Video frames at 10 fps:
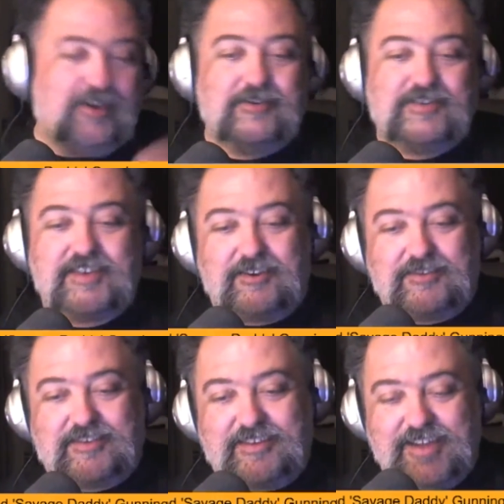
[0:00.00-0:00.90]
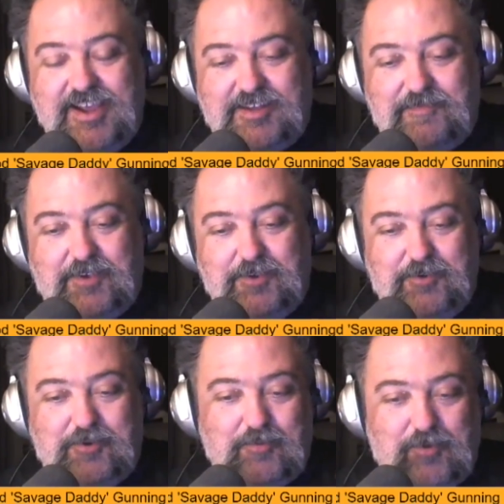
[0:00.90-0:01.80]
your stealth at a -2,
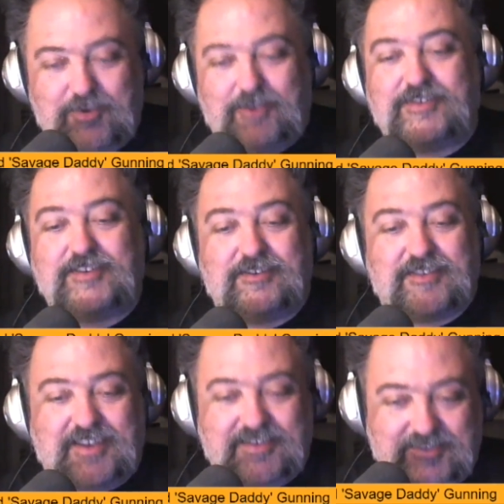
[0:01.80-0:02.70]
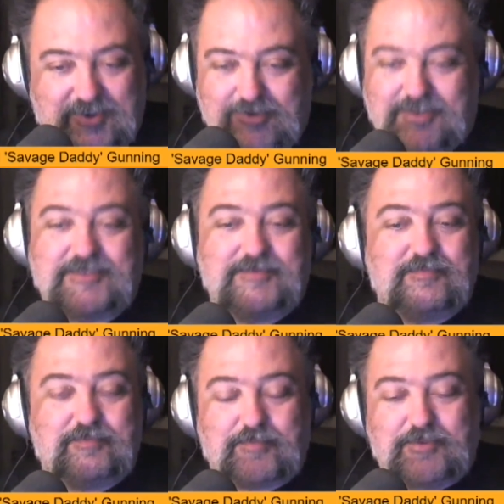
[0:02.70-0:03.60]
you're rolling your stealth that gets a target's
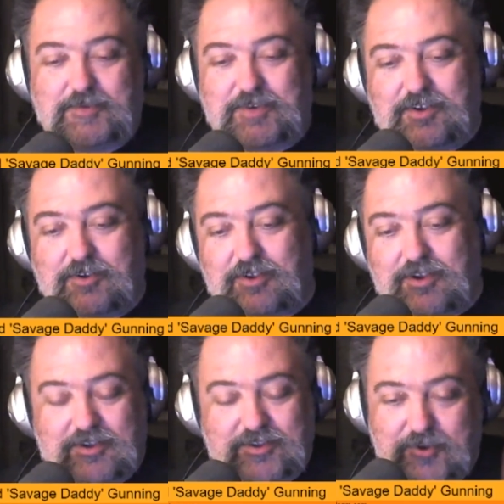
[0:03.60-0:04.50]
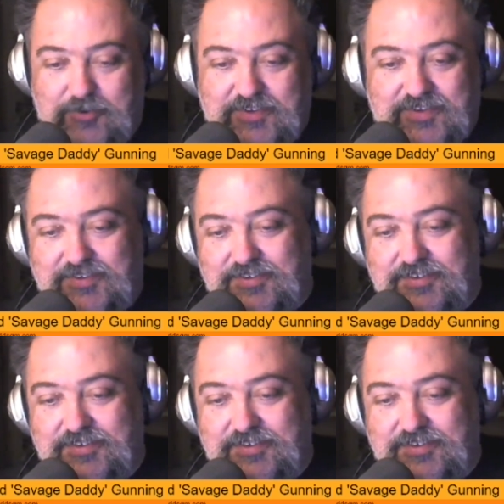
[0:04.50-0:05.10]
persuade or notice.